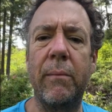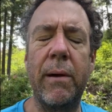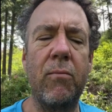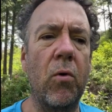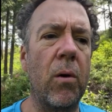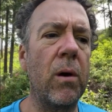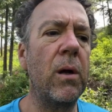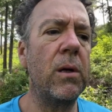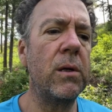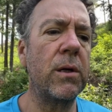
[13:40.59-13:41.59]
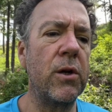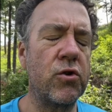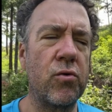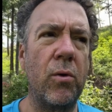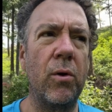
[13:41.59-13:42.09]
bit more
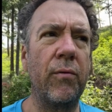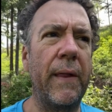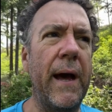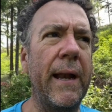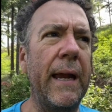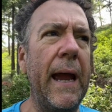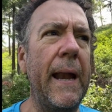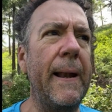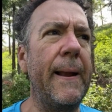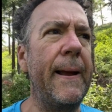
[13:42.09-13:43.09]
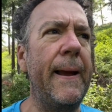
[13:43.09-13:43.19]
control over that again.